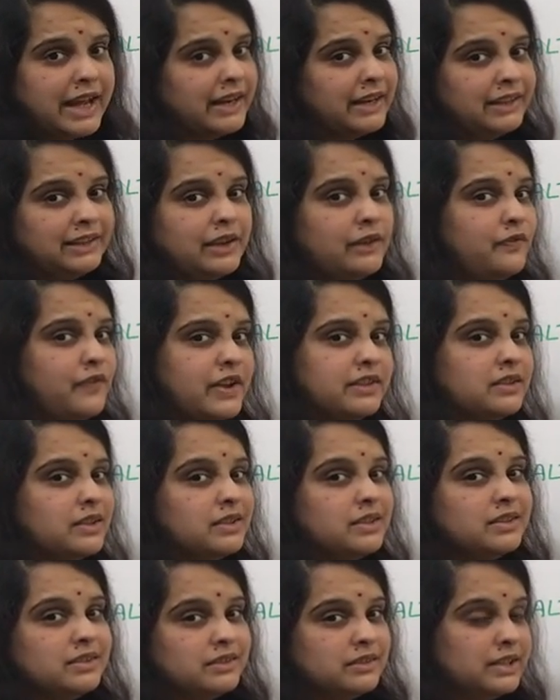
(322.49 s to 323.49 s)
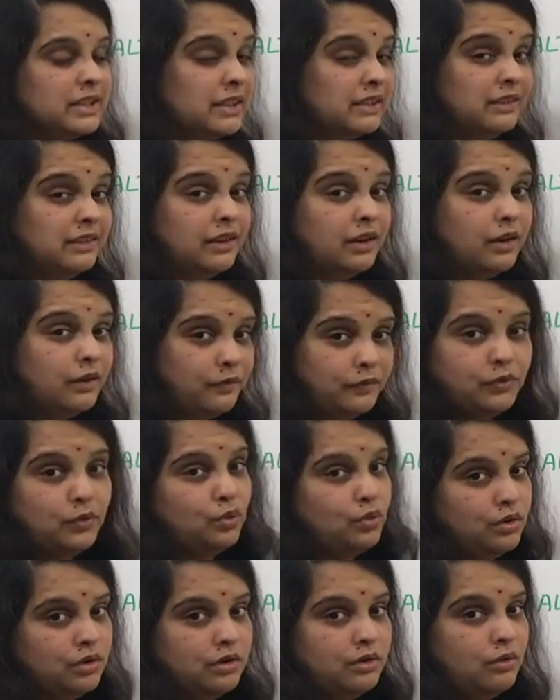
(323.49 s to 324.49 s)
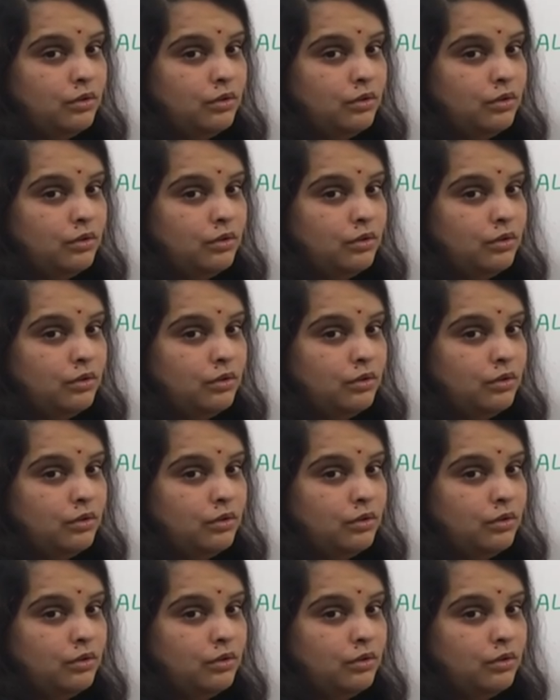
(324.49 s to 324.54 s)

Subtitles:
directly faces the food.